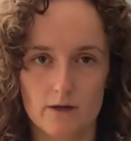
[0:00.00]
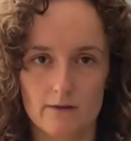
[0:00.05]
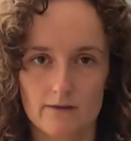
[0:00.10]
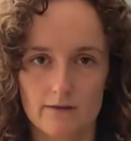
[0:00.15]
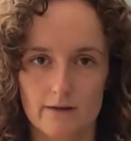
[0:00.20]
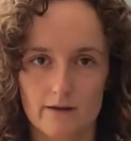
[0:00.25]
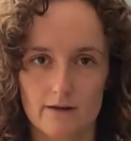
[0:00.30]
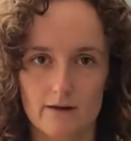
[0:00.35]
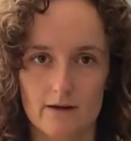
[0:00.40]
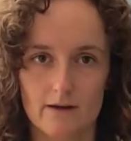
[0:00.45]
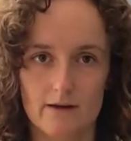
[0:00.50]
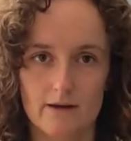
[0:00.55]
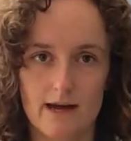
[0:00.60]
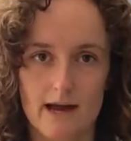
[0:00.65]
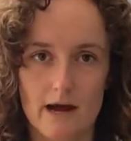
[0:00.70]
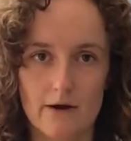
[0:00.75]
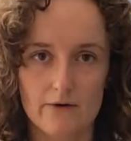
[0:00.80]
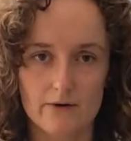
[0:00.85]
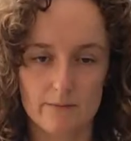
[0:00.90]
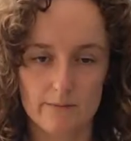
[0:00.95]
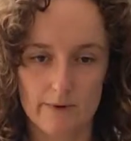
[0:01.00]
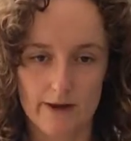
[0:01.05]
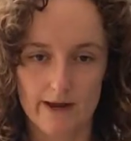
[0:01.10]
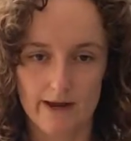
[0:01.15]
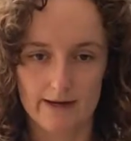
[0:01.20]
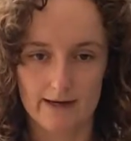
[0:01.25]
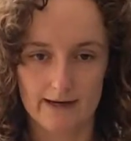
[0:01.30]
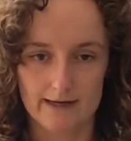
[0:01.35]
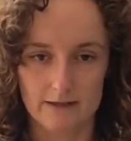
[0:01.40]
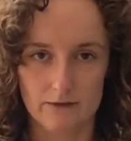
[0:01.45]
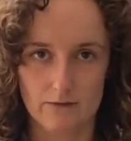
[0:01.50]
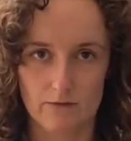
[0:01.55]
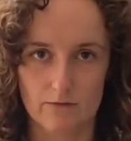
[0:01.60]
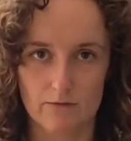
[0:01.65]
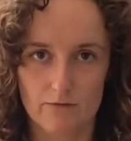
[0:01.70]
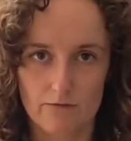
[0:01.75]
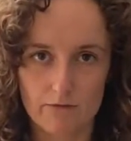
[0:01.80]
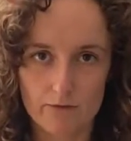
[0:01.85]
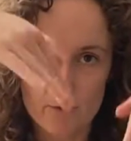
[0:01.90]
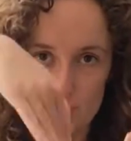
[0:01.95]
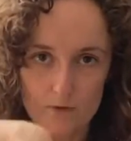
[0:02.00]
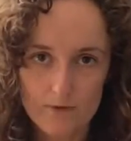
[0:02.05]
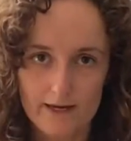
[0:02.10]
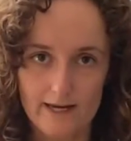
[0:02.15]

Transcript: the outer bag and you fold